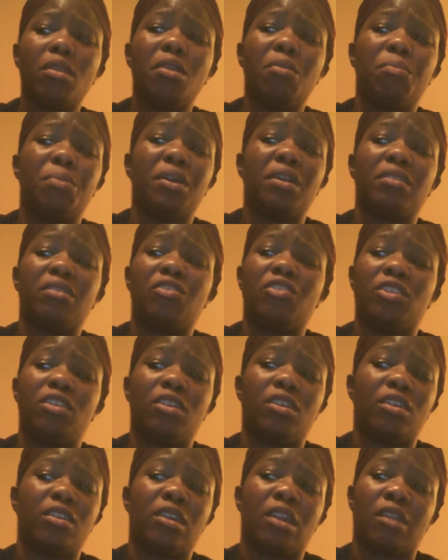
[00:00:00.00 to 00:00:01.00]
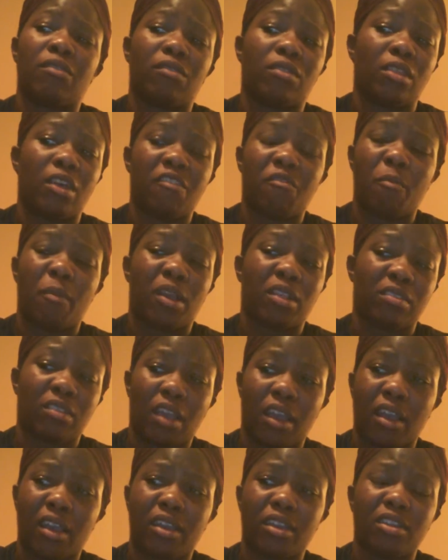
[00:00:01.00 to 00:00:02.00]
But Shanika never left my
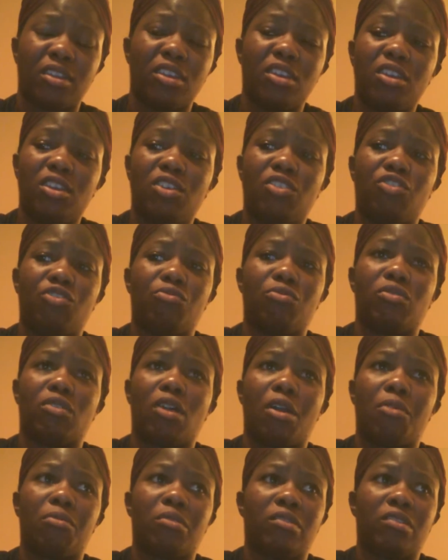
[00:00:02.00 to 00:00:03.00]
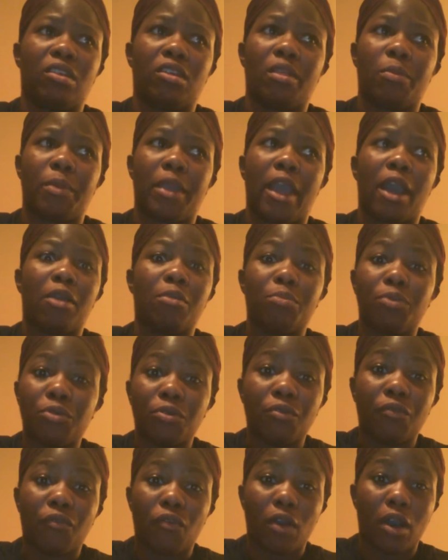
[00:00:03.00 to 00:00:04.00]
side. She was always telling me how
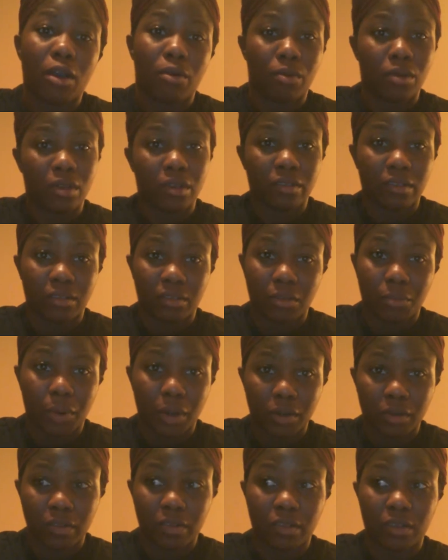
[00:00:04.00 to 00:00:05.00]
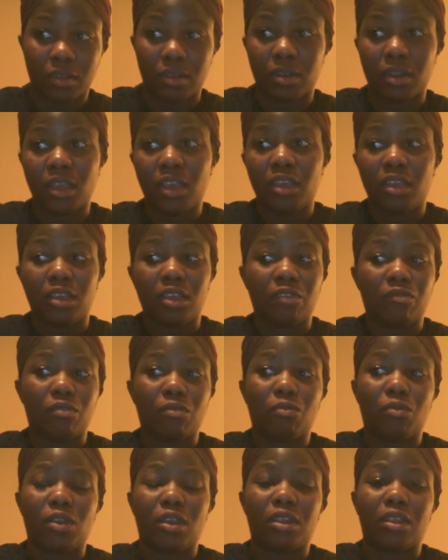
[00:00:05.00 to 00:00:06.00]
beautiful I was as a person.
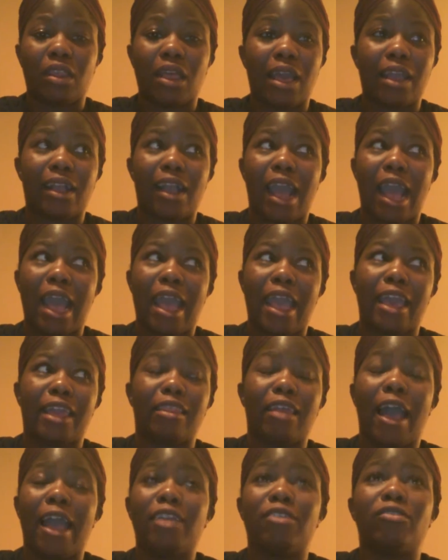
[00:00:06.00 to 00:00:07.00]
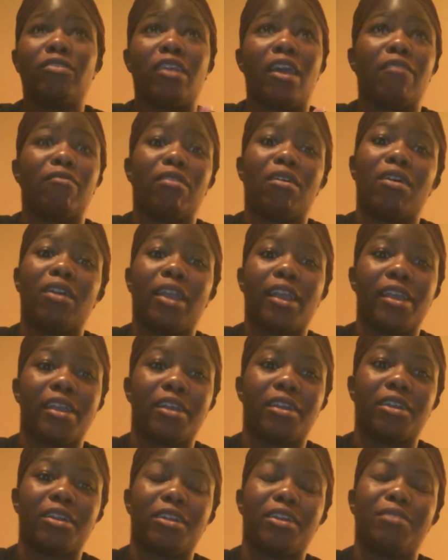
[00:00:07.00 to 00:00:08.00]
Even when, like, I used to have long
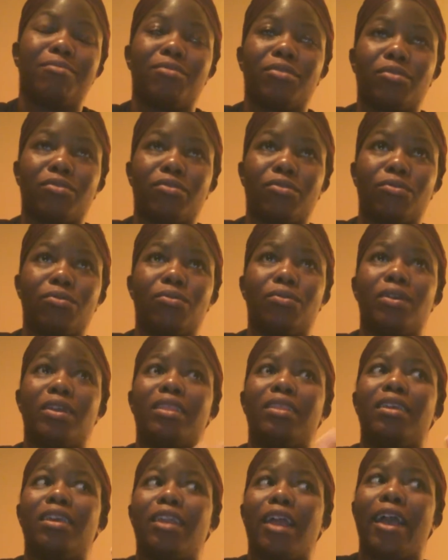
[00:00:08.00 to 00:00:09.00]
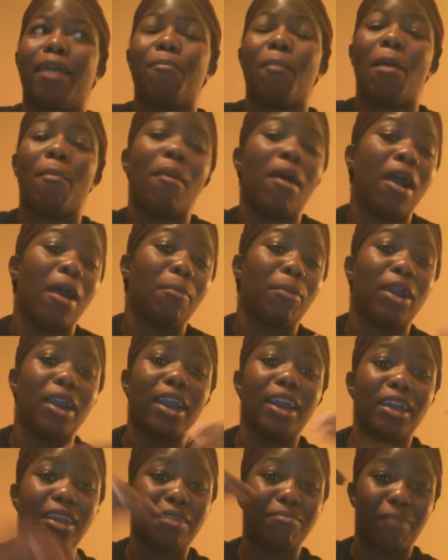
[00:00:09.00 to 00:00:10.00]
hair in middle school, and then my mom
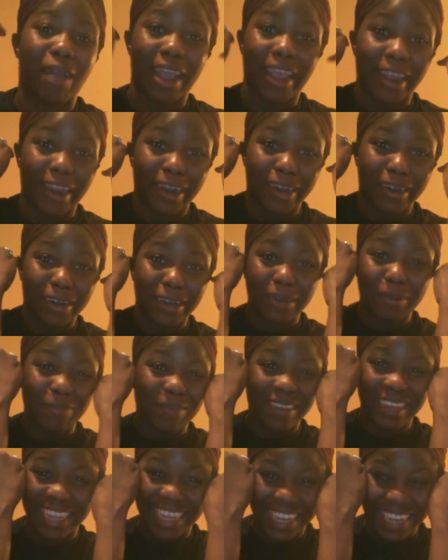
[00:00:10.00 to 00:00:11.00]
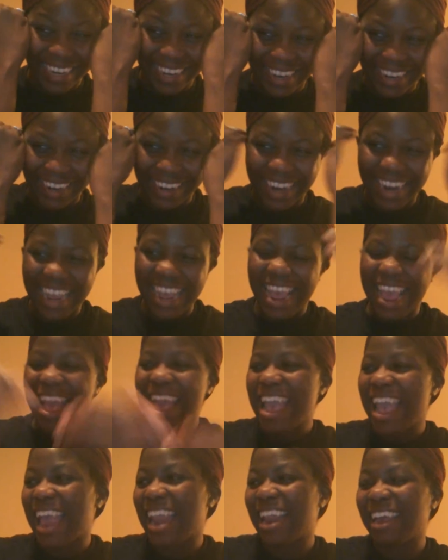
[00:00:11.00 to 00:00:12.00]
cut my hair up to here.
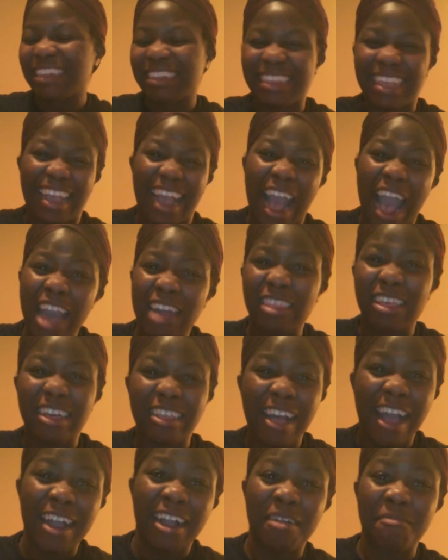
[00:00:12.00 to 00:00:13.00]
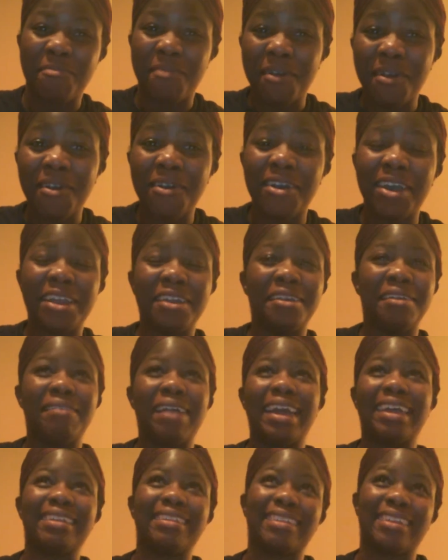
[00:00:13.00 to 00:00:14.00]
And I was like, I look like a boy.
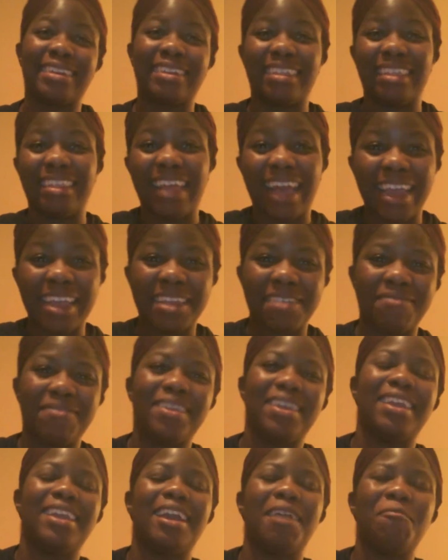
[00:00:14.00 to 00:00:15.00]
Nobody's going to like me.